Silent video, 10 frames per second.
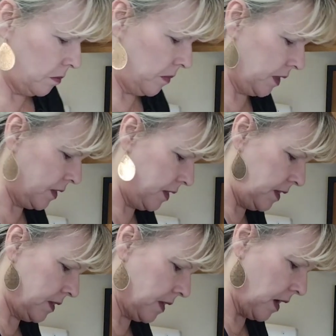mix
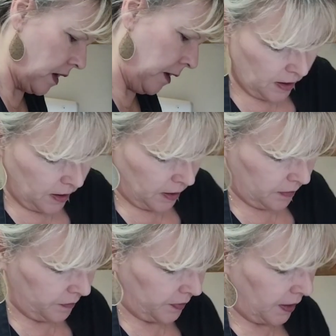this up.
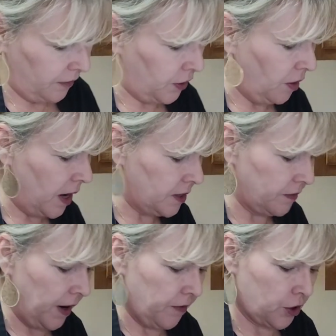If you guys
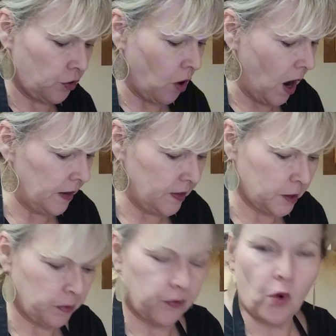have ever tried
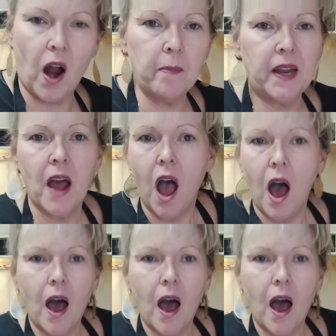this before, I mean,